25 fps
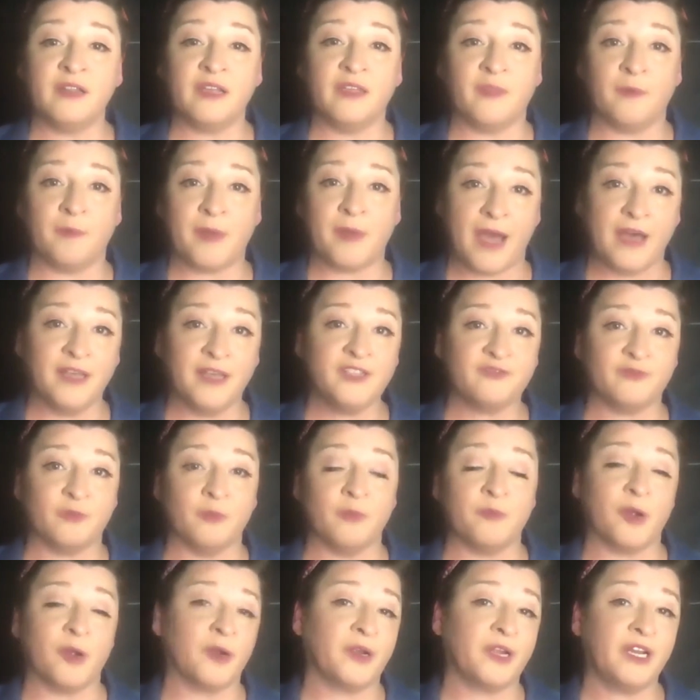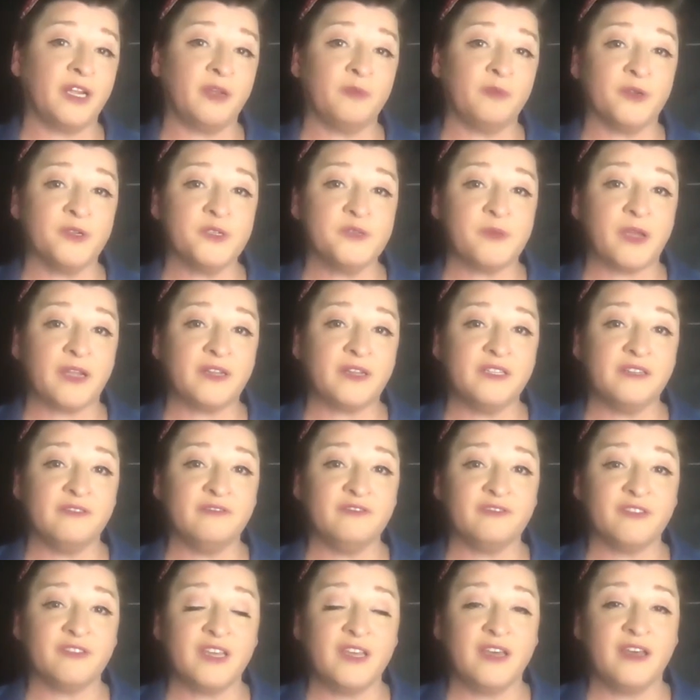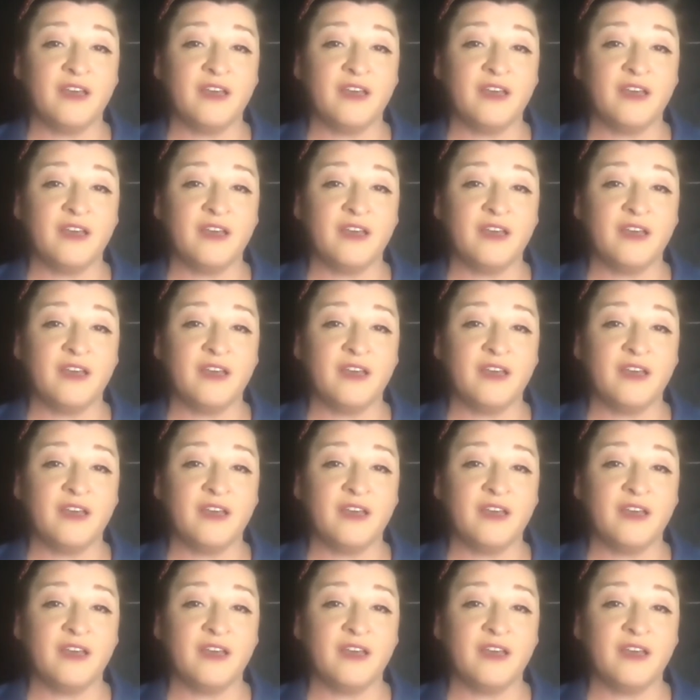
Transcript: in the past from a marketing perspective,